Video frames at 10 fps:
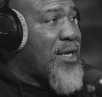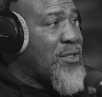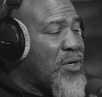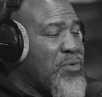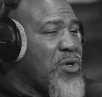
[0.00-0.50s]

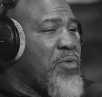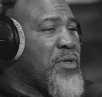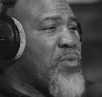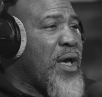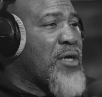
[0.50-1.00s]
that. So it was
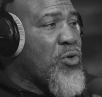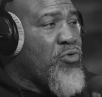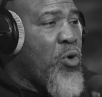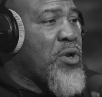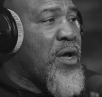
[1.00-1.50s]
always wild. So
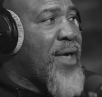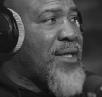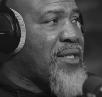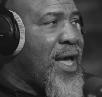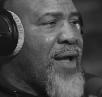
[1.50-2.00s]
growing up
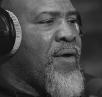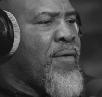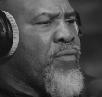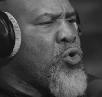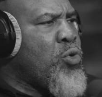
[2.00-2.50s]
like that,
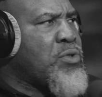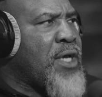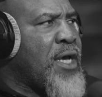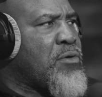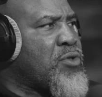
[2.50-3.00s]
you don't
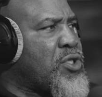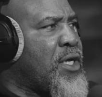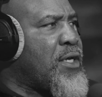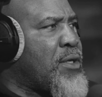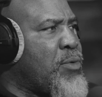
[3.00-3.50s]
take no
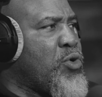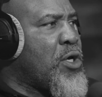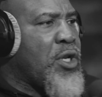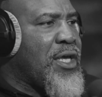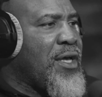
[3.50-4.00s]
shit. When you
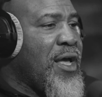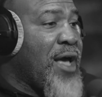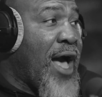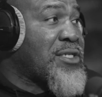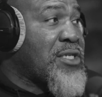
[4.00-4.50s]
get,
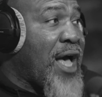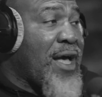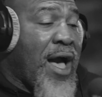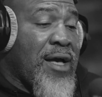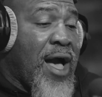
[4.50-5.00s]

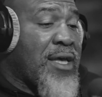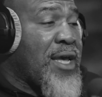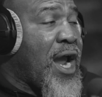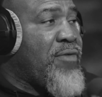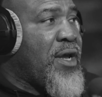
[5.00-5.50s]
I
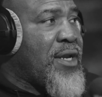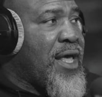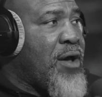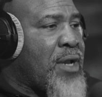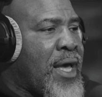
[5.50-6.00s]
carry it
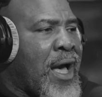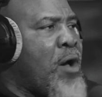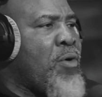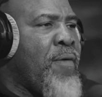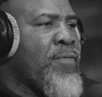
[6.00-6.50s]
now. Like
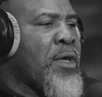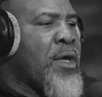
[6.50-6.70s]
I